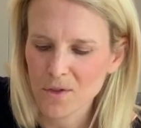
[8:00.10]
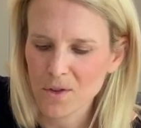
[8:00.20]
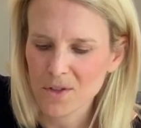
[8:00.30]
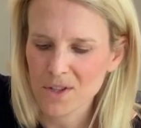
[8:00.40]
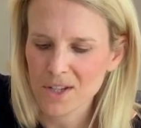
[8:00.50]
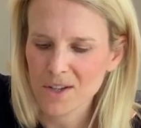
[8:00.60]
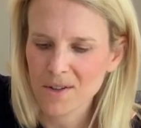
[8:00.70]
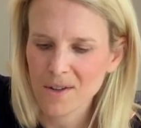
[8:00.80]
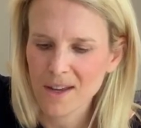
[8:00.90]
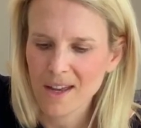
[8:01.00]
got to
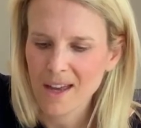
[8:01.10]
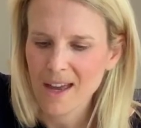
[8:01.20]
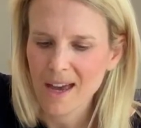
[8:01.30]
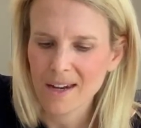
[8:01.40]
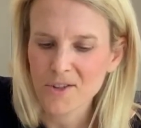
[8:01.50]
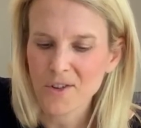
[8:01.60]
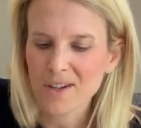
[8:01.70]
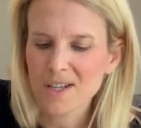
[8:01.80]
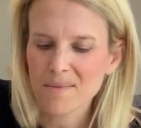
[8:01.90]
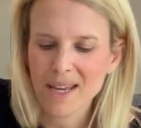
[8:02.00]
do. And
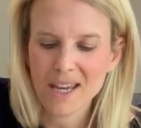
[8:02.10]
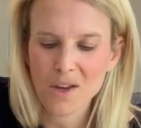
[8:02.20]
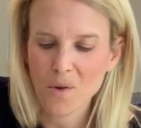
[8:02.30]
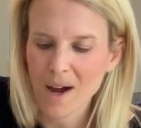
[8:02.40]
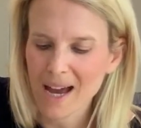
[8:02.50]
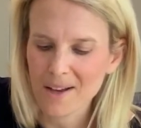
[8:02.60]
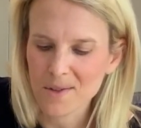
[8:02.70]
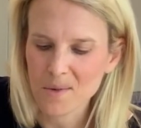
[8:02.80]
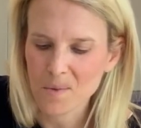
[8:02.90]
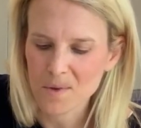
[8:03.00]
trust me, your
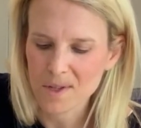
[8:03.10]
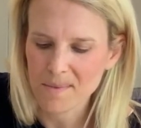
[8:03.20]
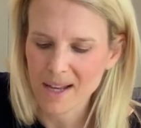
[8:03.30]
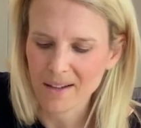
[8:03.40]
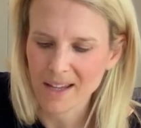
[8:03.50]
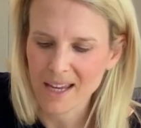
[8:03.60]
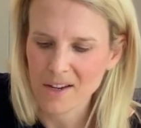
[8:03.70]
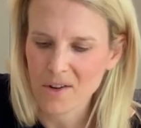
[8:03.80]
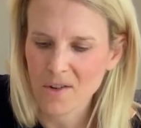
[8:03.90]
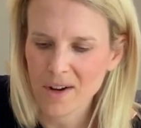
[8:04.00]
house will smell
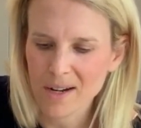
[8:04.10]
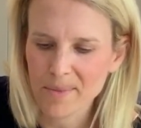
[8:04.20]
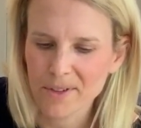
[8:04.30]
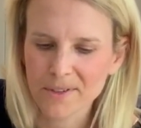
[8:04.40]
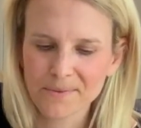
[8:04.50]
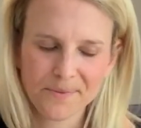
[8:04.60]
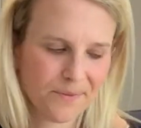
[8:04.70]
incredible.